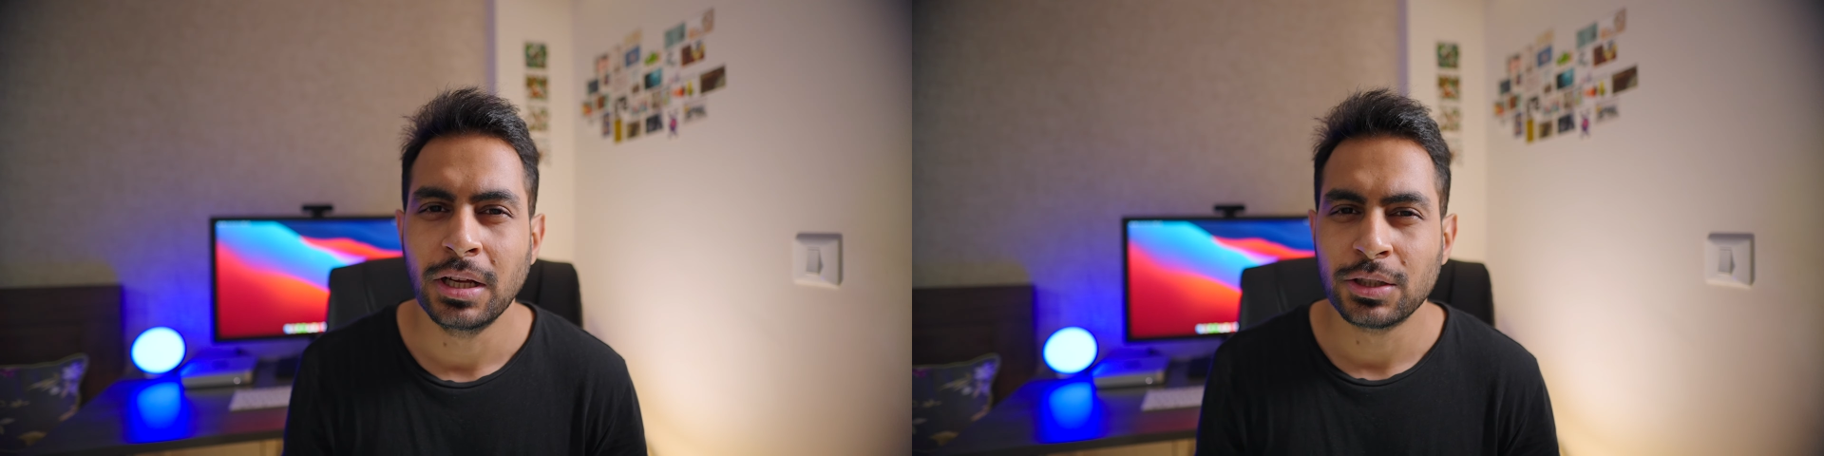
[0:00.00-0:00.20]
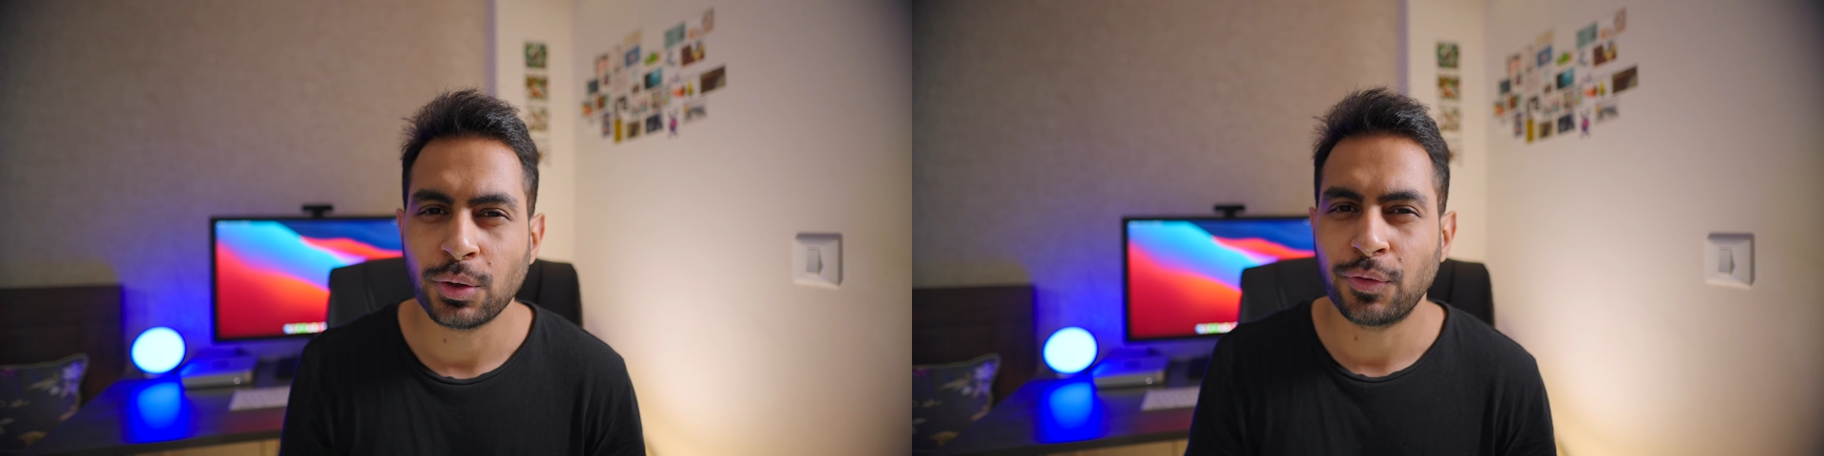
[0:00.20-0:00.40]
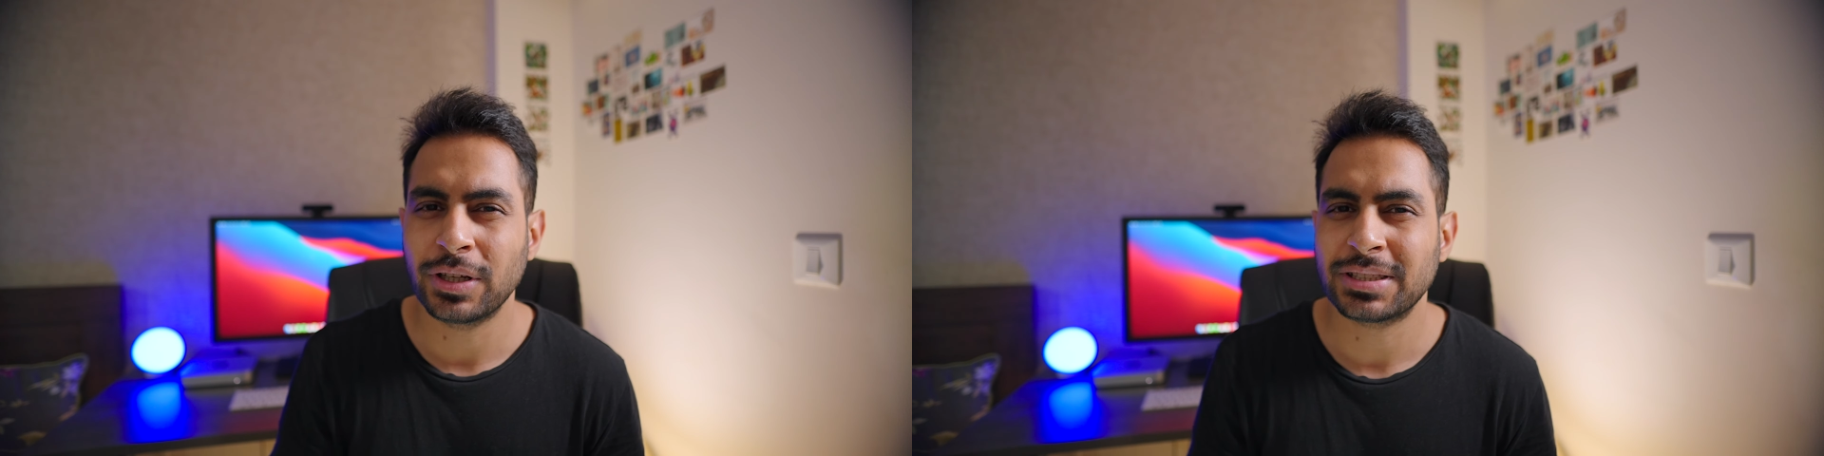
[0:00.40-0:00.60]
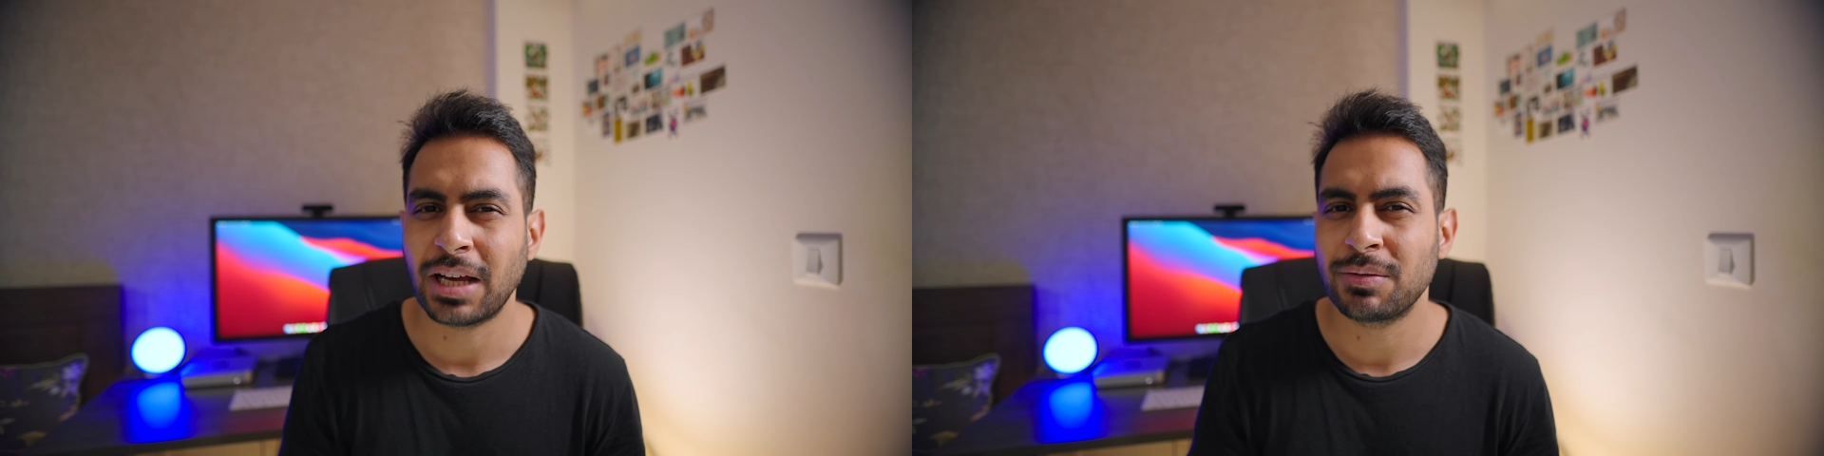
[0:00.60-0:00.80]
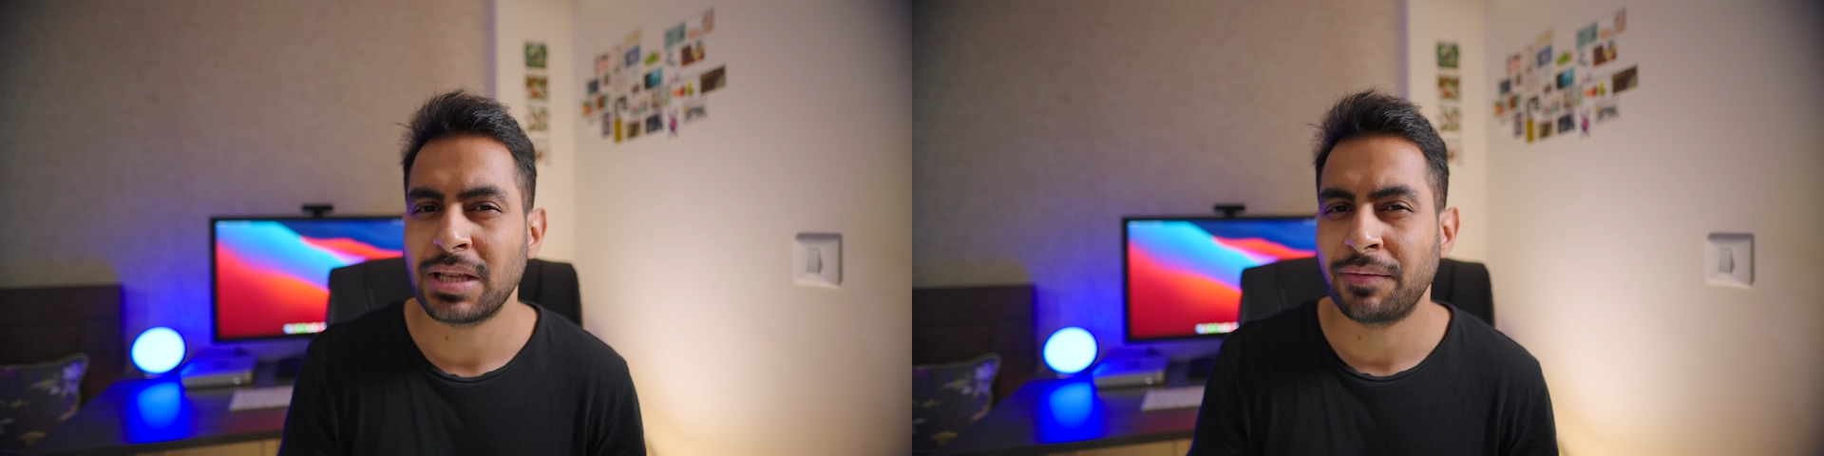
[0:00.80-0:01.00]
So first
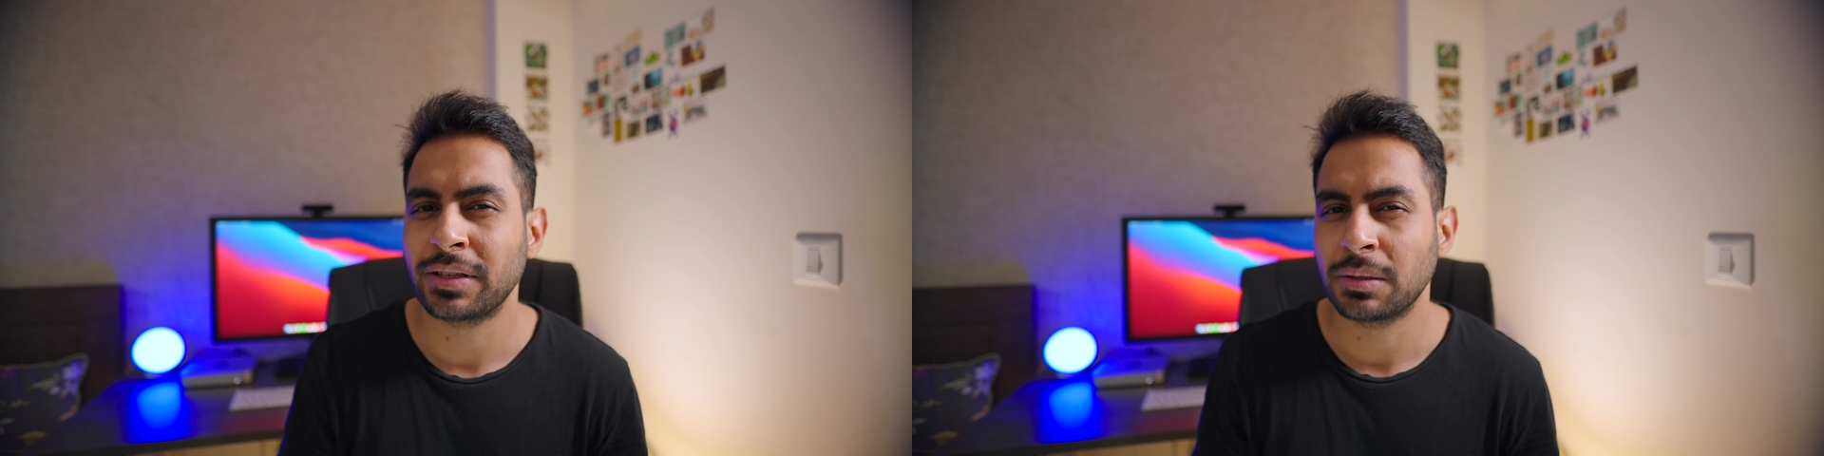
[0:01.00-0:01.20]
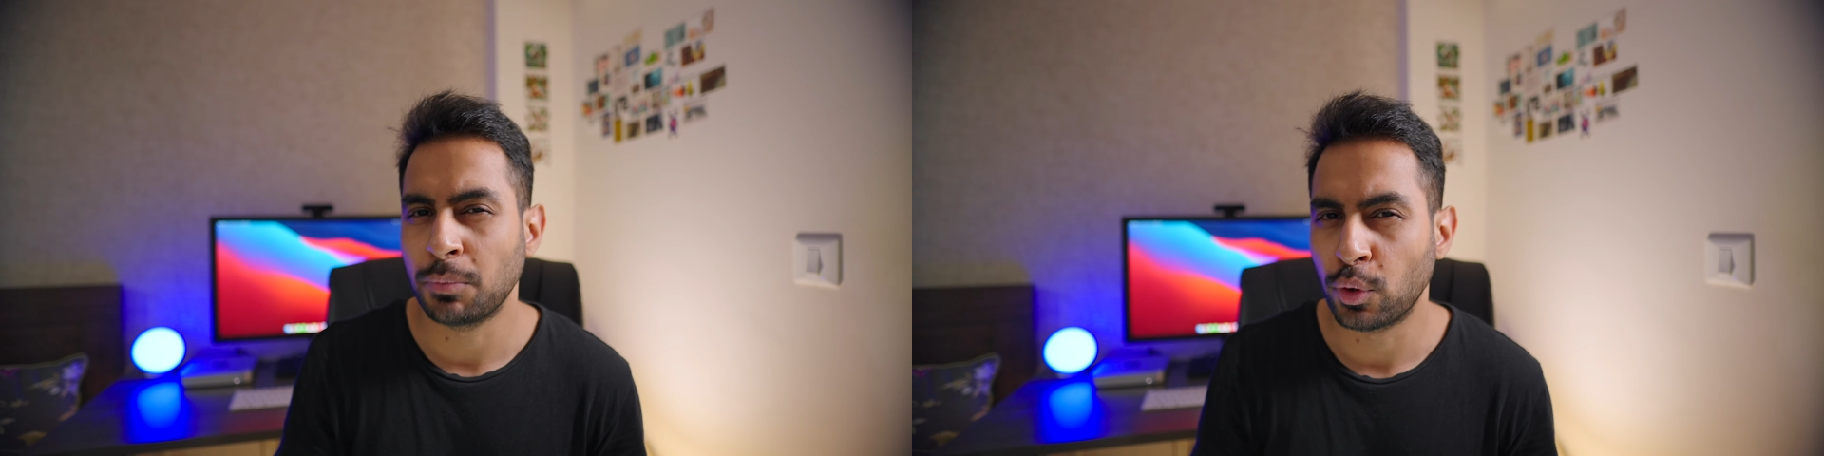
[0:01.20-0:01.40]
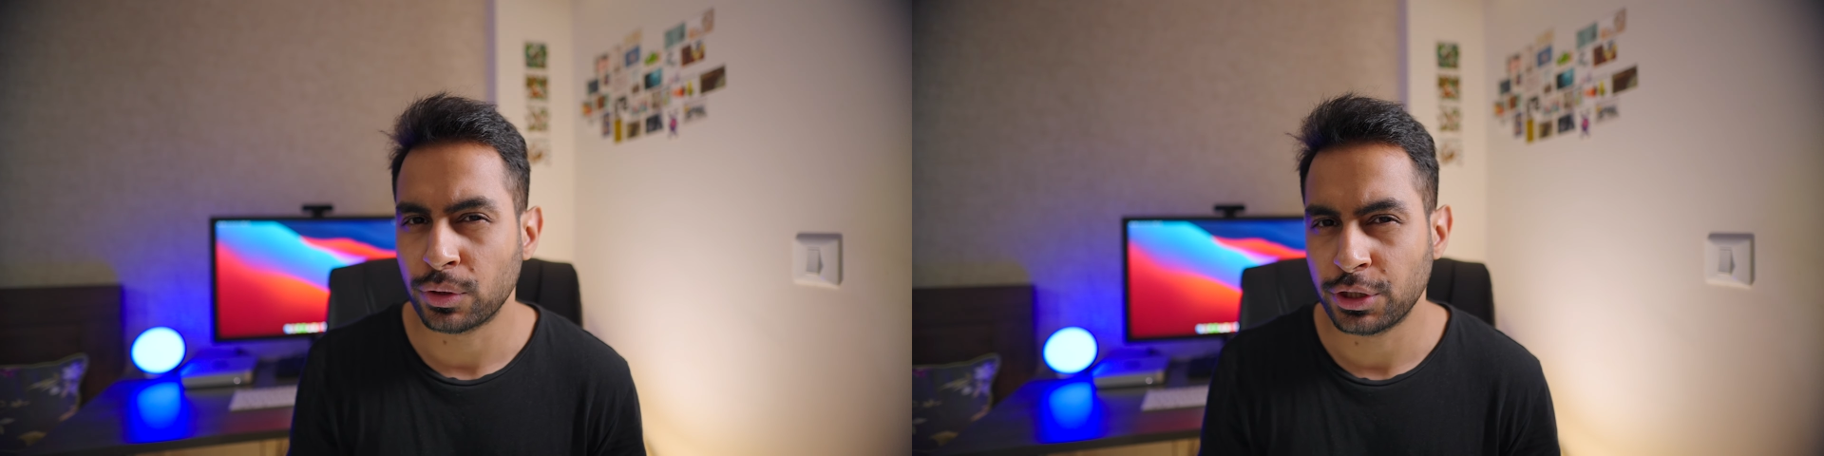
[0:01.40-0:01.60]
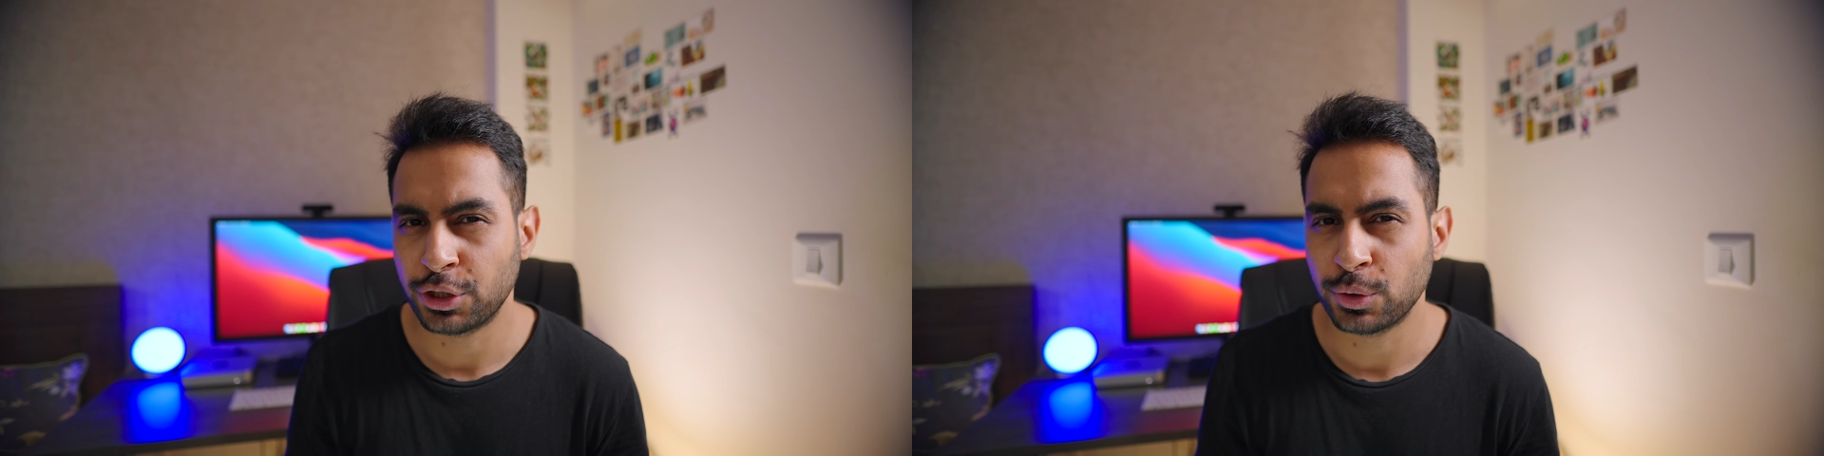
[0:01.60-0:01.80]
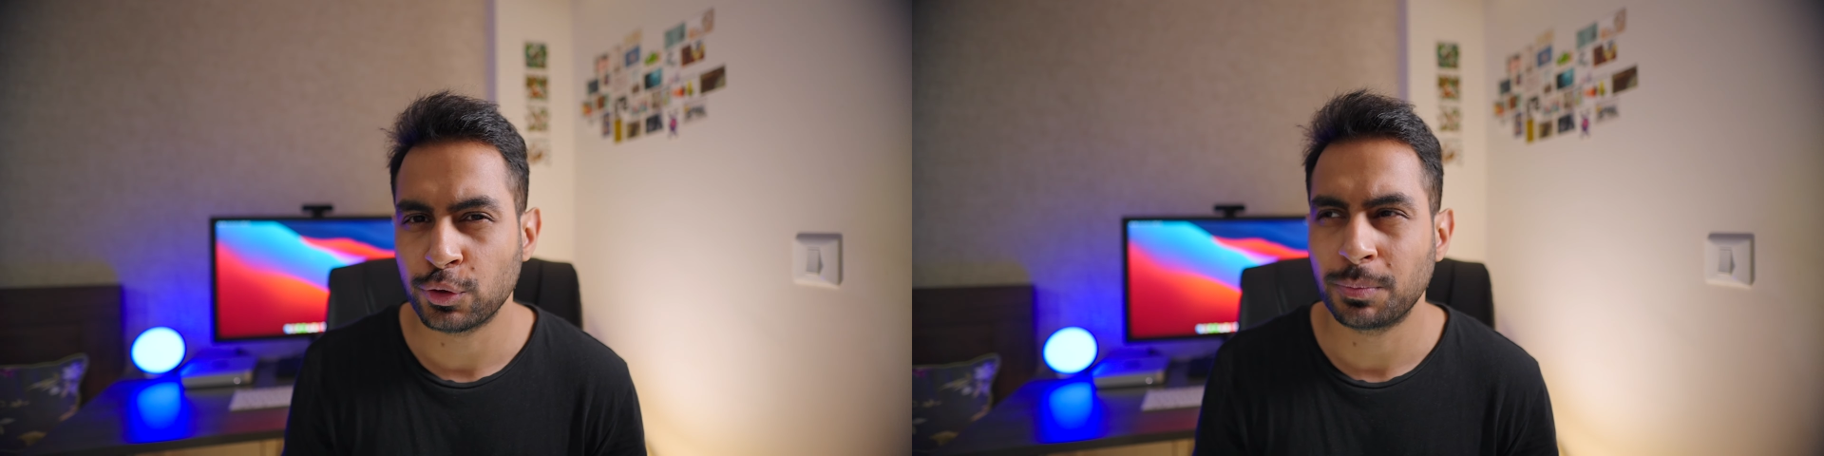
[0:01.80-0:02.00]
I was having some Bluetooth issues,